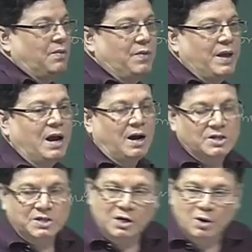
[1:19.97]
they are
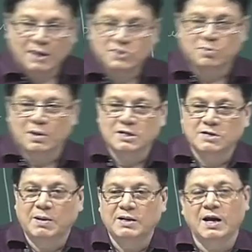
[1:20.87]
stereoisomers,
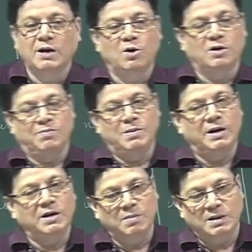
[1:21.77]
but they are not
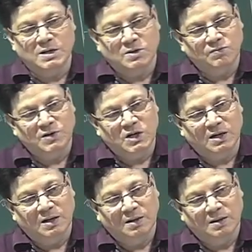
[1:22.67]
mirror images of each
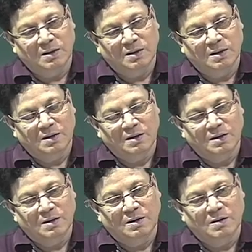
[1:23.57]
other.
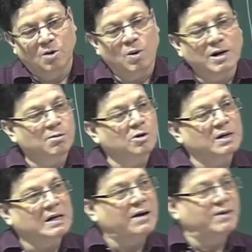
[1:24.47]
Now, what about the
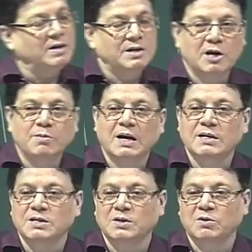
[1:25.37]
chirality of
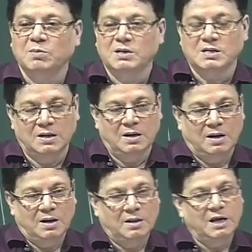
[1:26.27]
diastereomers?
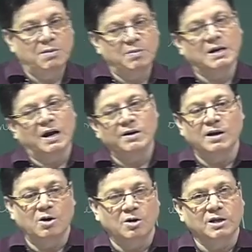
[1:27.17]
They may be
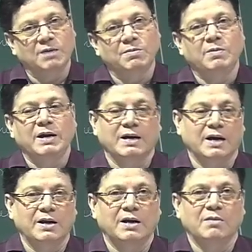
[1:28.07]
chiral or they may be
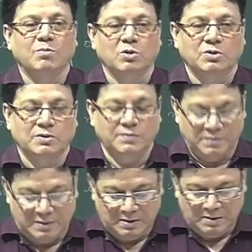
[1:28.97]
achiral, both.
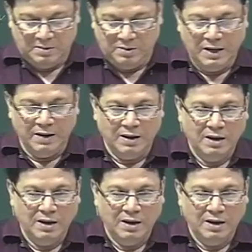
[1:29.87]
Okay.